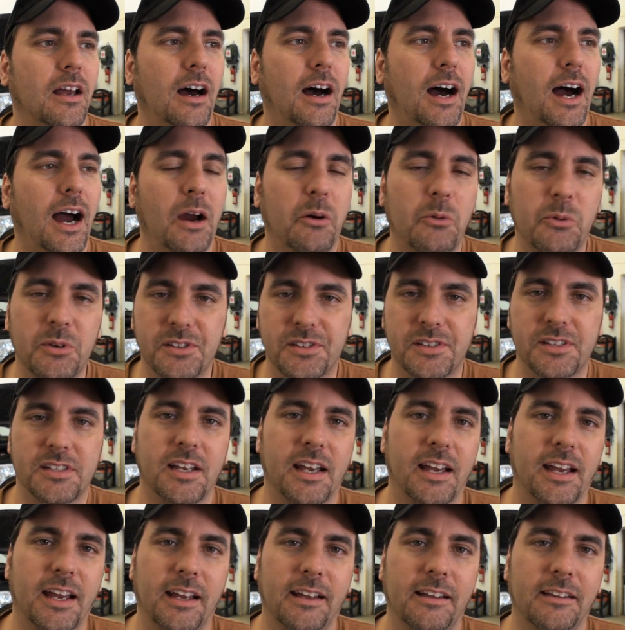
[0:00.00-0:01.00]
I would
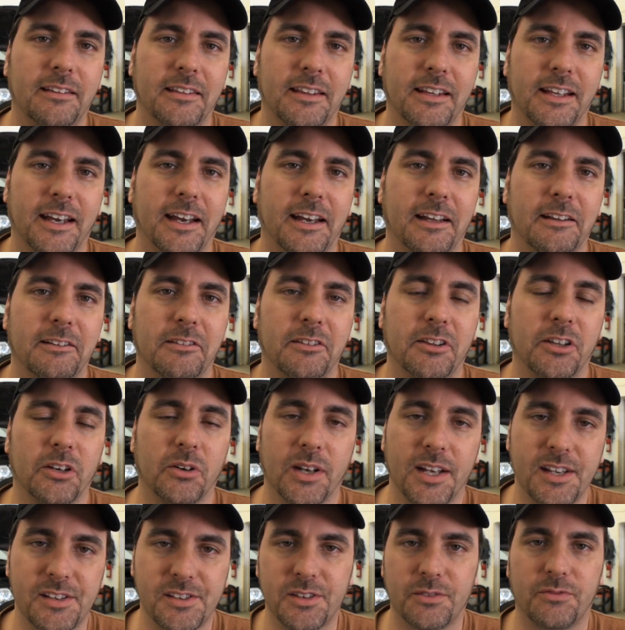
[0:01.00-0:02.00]
say that
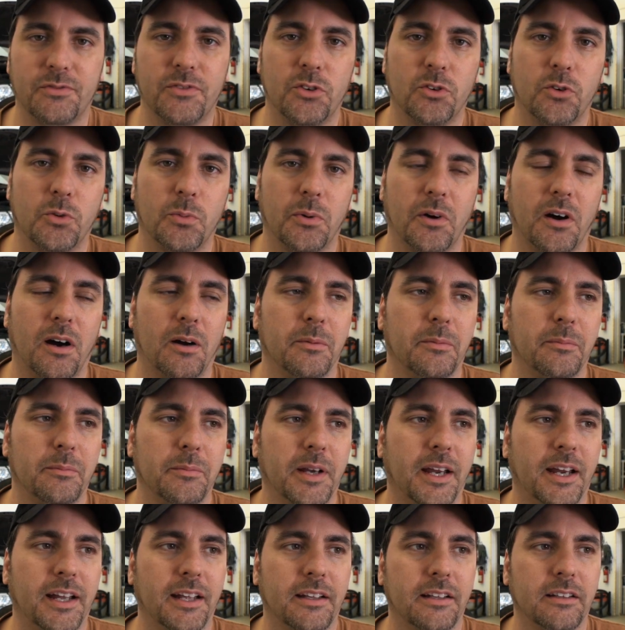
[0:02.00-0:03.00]
there is a fuel
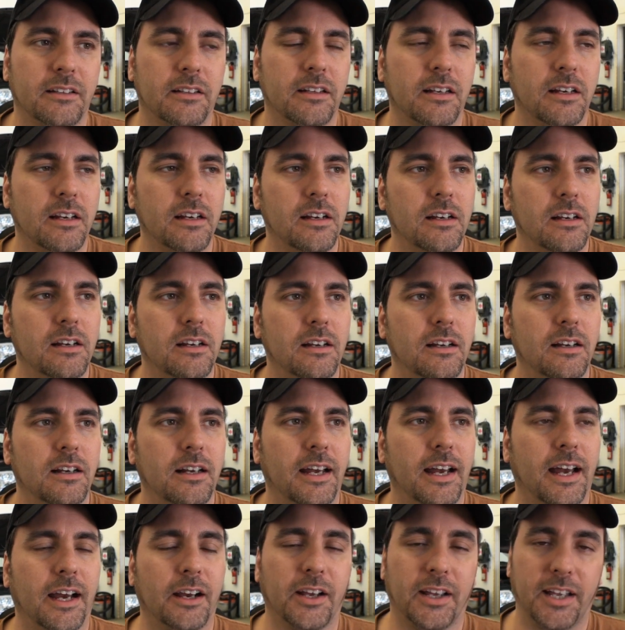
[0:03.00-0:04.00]
problem. And
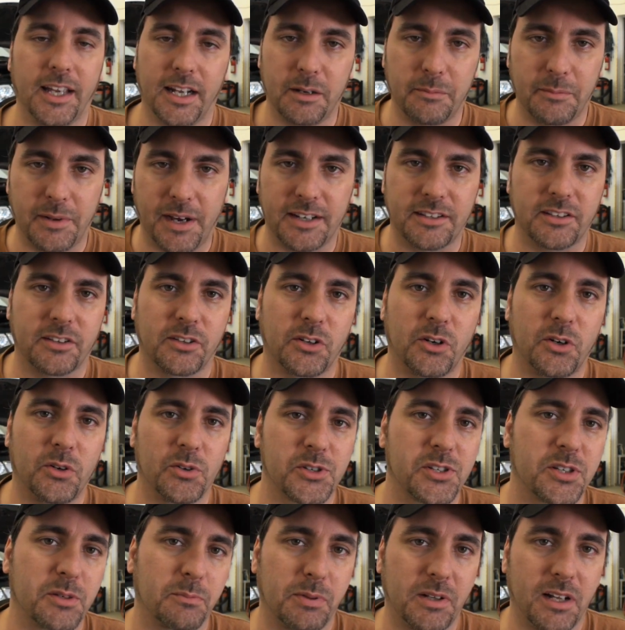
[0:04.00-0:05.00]
getting back to the
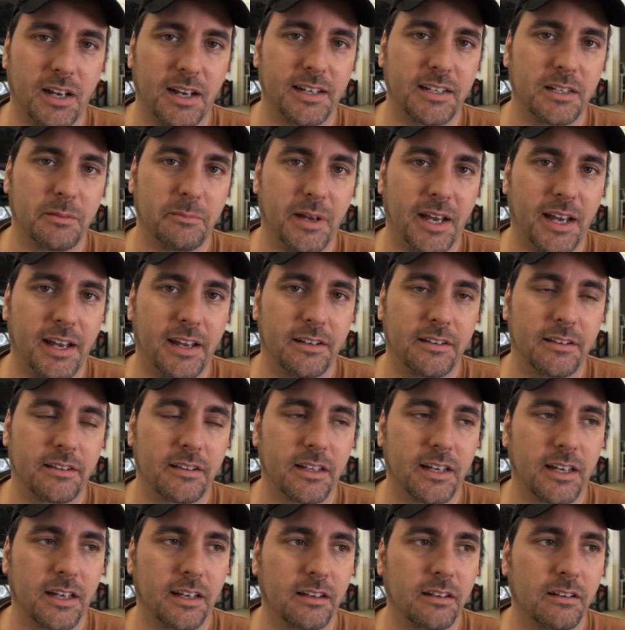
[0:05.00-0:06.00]
whole supply and demand
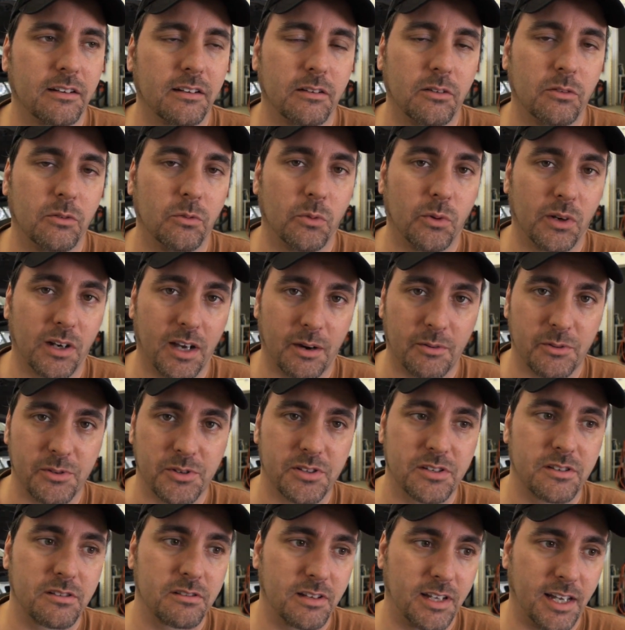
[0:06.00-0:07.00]
thing, what I
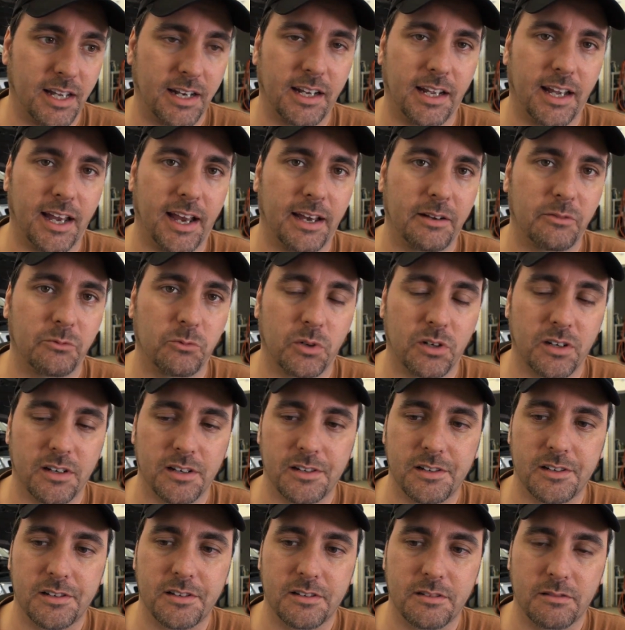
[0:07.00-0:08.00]
was getting at
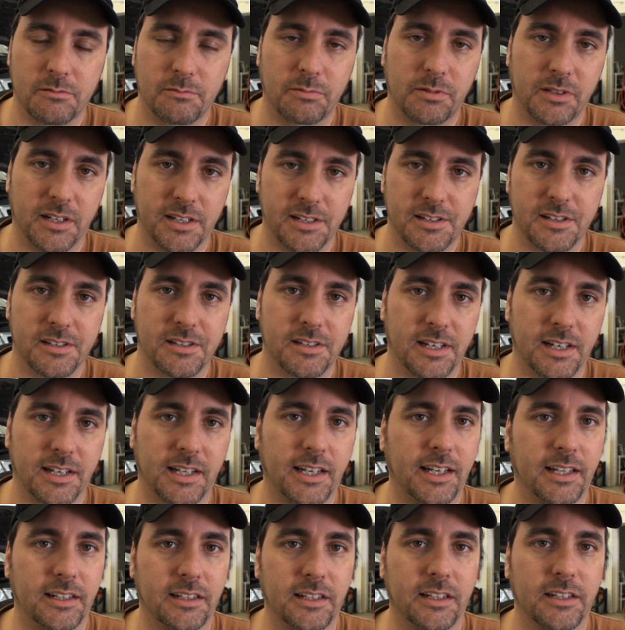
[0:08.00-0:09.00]
was places
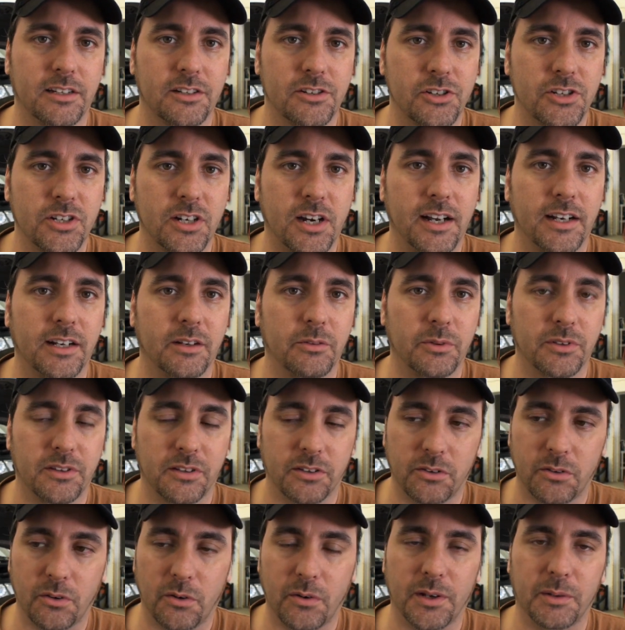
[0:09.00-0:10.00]
like India and China, with
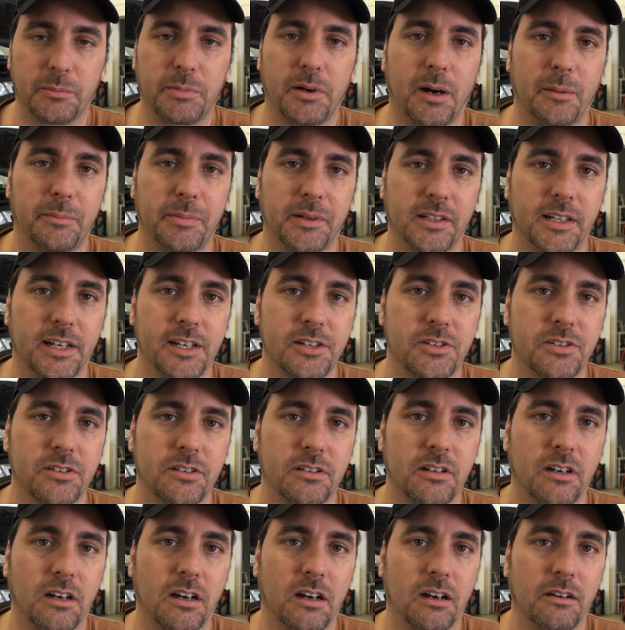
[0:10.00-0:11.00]
a growing
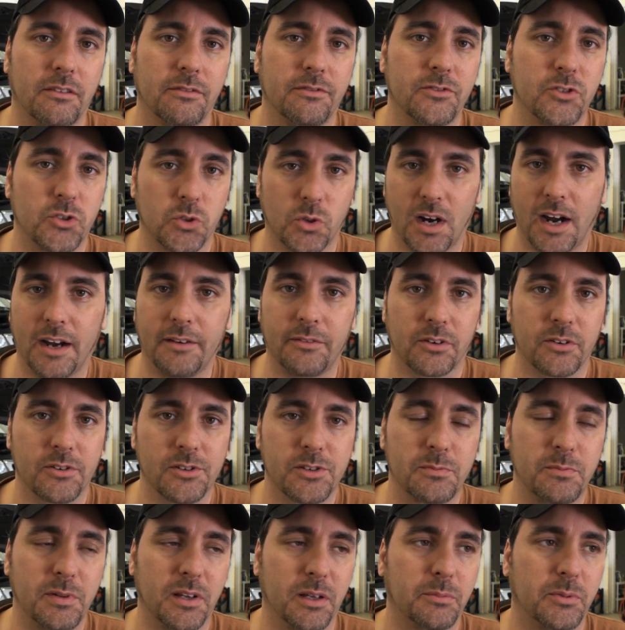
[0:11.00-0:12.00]
population of
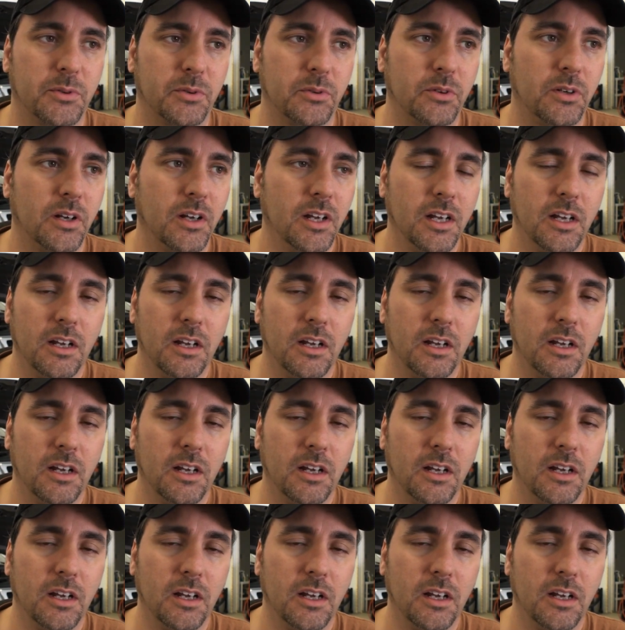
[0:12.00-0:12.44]
drivers, people